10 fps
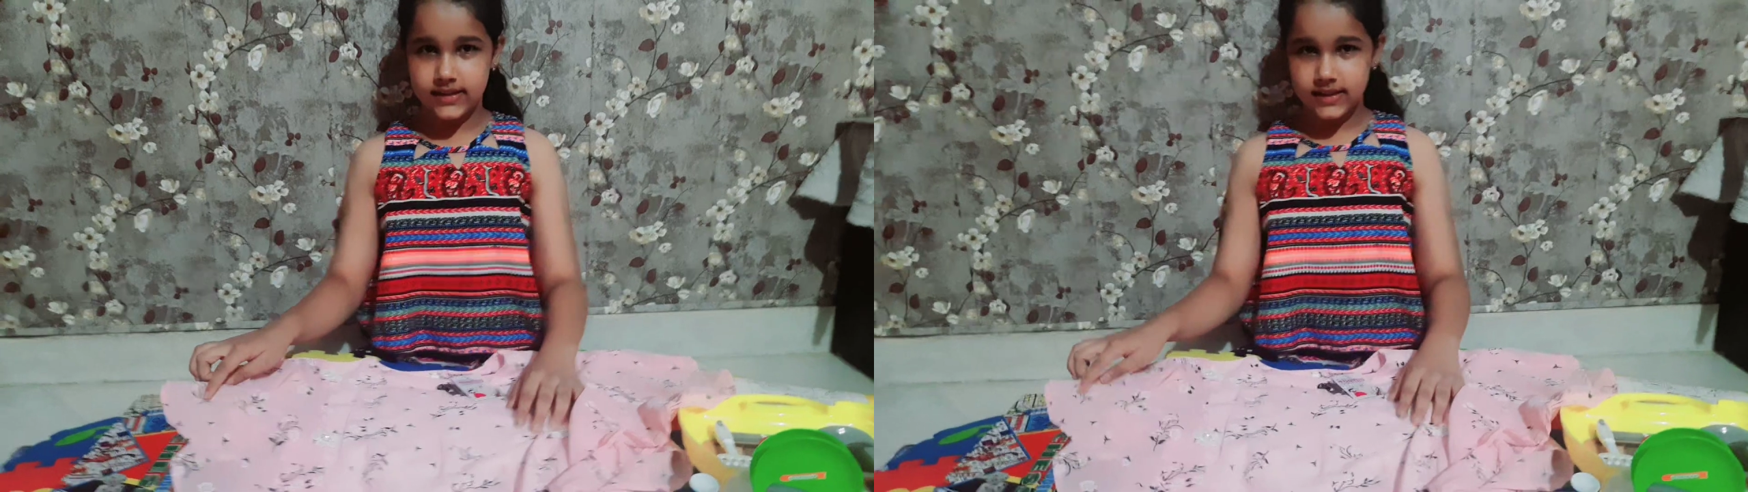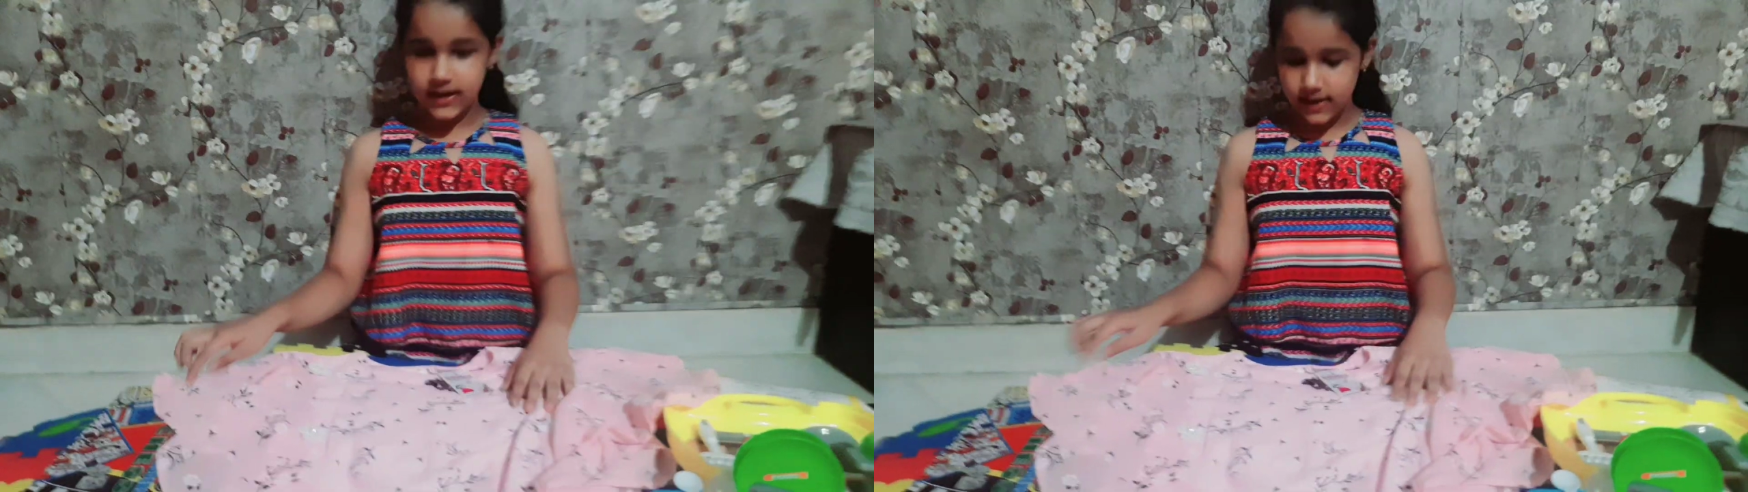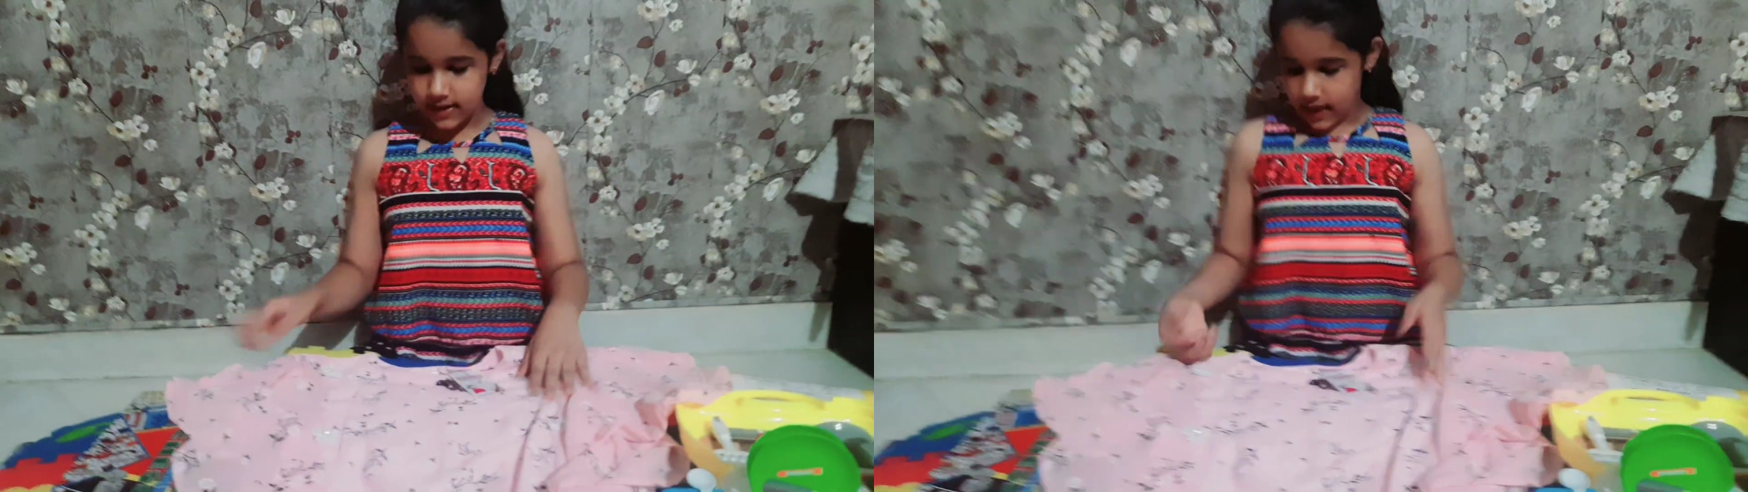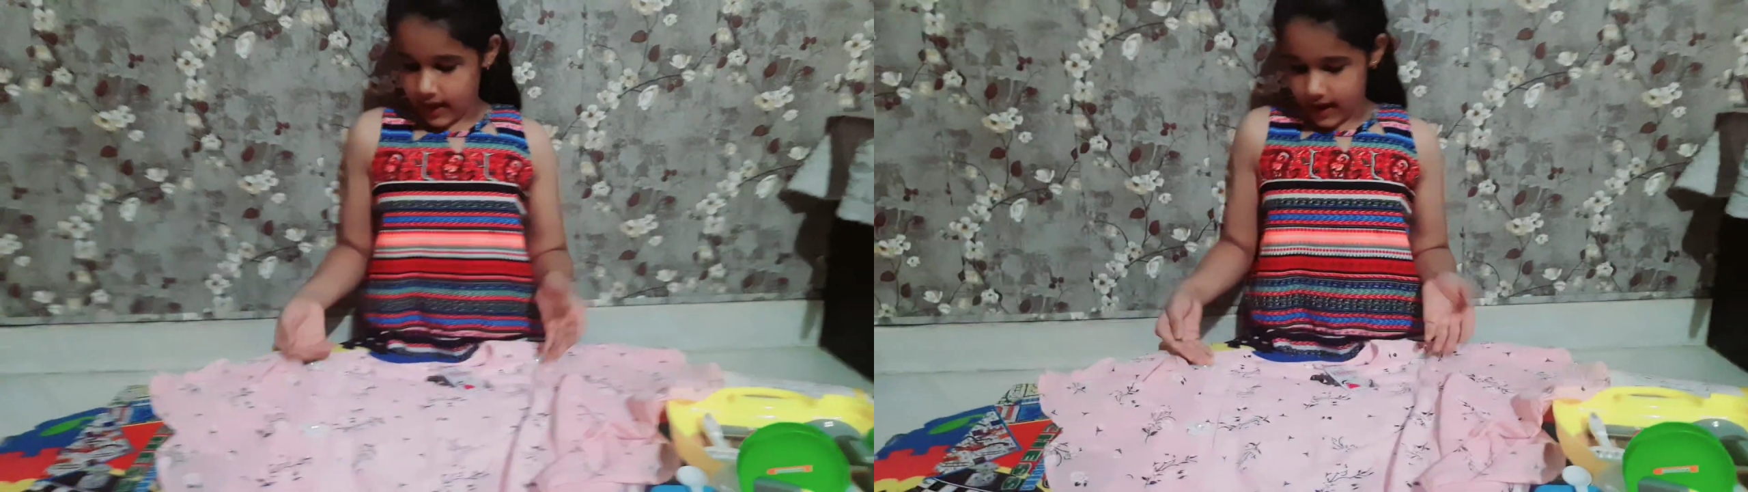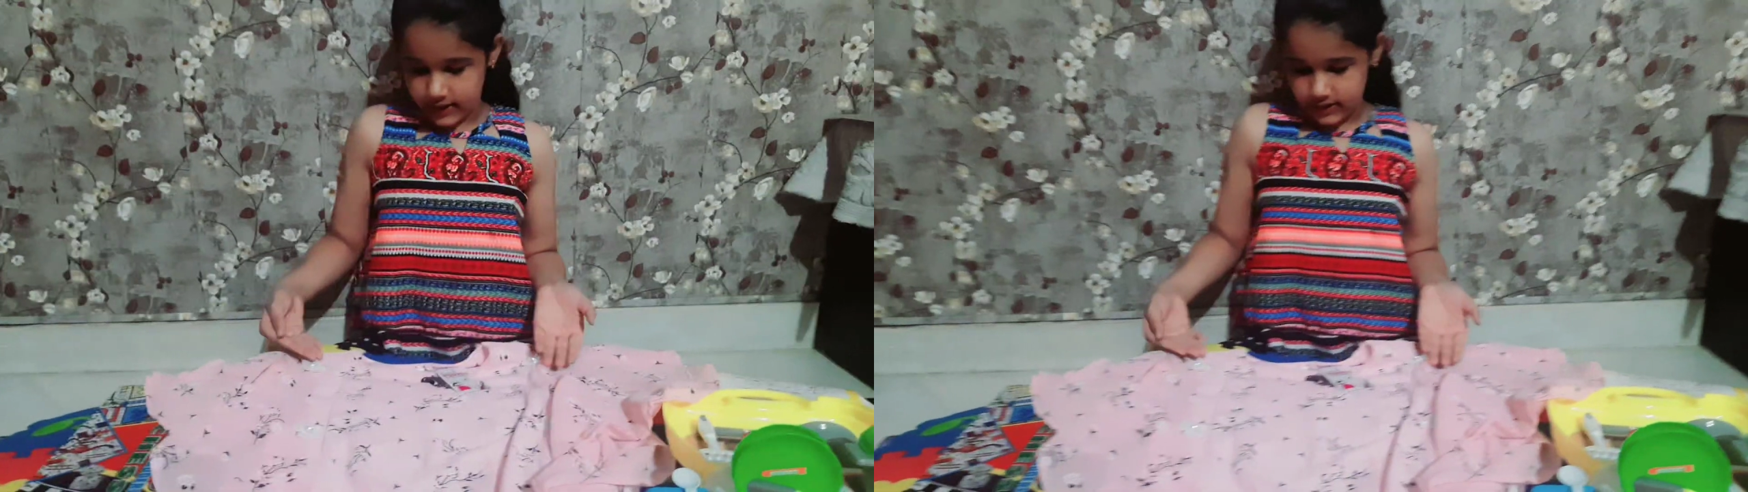here,
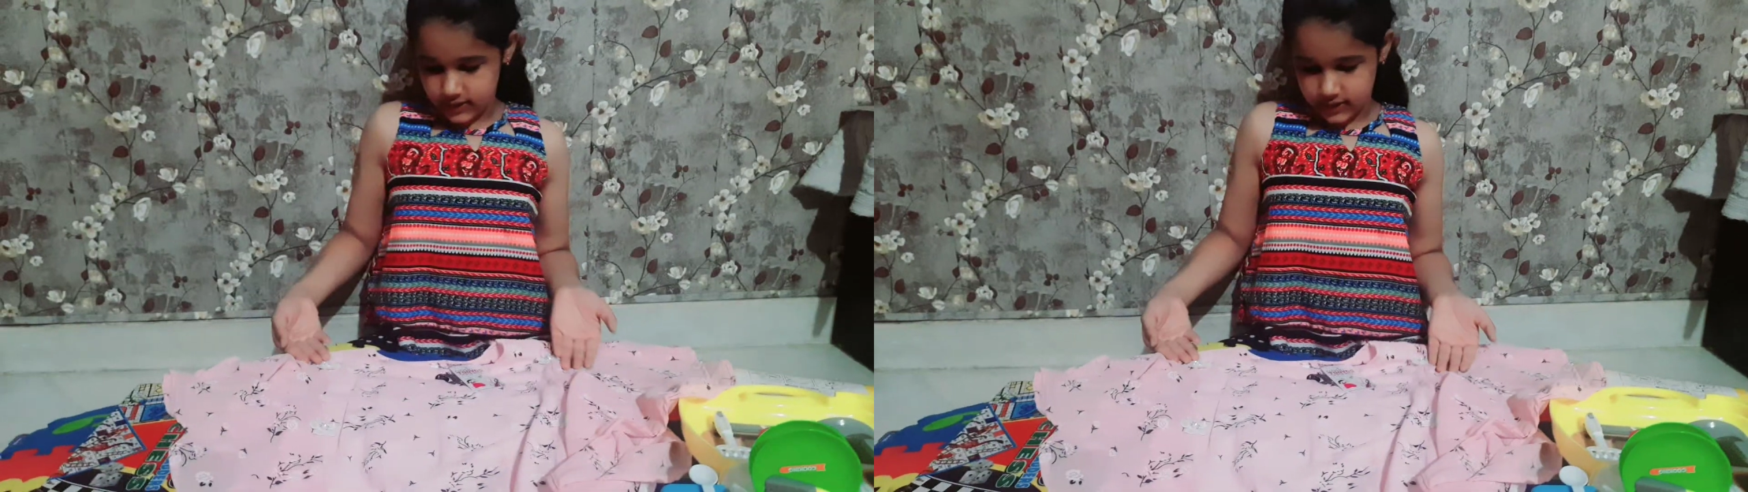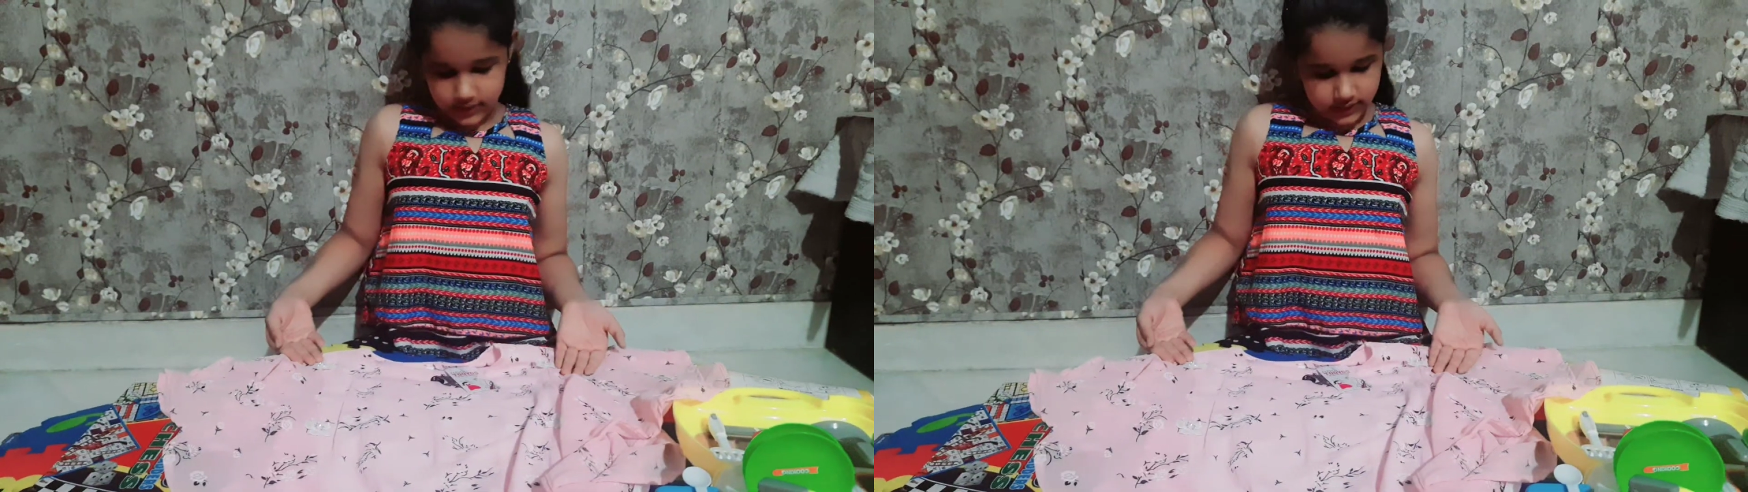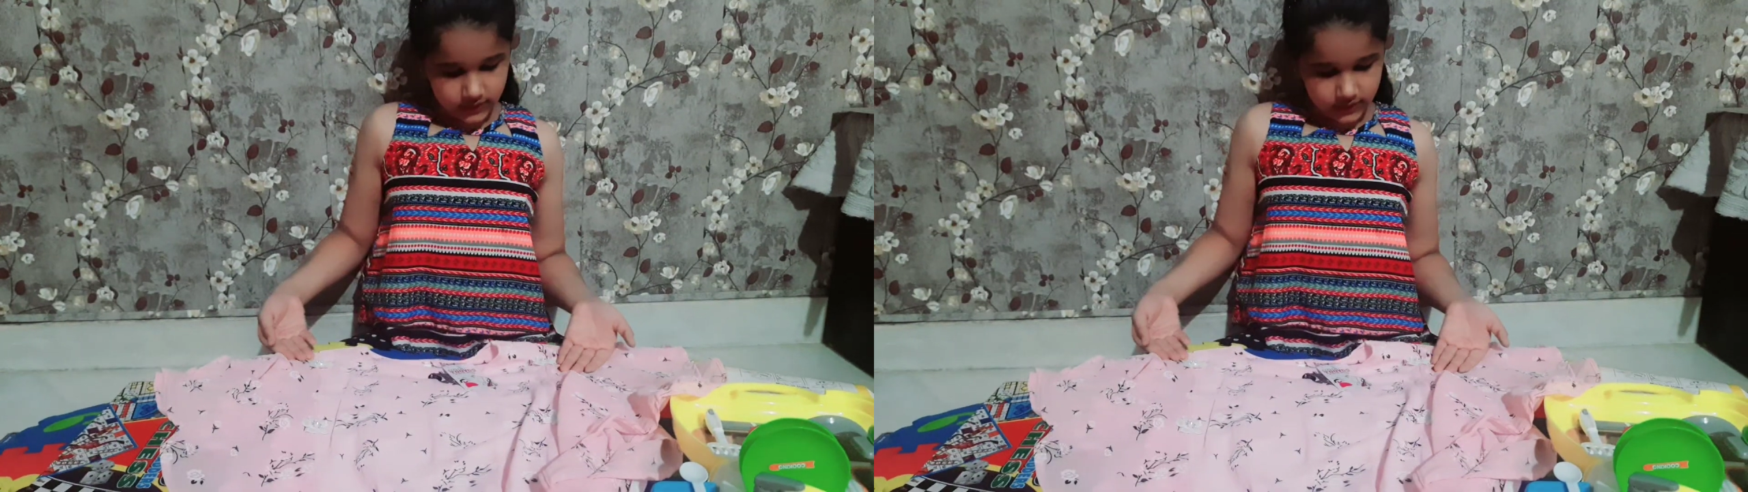and so